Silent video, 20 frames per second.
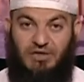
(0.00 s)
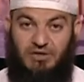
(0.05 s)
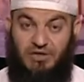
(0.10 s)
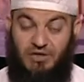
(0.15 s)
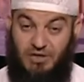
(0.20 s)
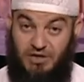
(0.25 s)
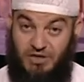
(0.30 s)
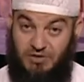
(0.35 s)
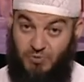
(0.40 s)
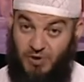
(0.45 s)

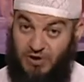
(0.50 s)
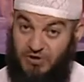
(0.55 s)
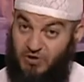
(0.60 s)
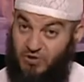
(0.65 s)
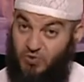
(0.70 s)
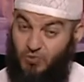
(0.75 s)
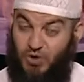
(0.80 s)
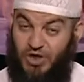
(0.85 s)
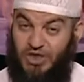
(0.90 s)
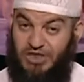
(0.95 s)
My dear
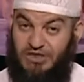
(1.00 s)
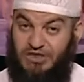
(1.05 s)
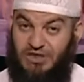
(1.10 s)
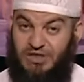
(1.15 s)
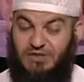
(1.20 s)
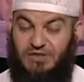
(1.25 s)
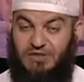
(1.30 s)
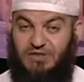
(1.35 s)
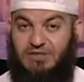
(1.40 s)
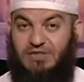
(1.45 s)
respected
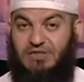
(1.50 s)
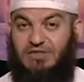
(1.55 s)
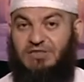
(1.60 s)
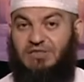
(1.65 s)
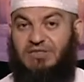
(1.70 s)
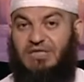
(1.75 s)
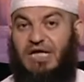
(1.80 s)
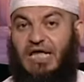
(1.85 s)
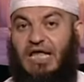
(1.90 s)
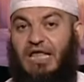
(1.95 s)
brothers and
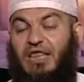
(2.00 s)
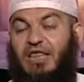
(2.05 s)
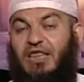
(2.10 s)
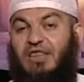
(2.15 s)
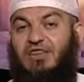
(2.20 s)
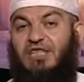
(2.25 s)
sisters,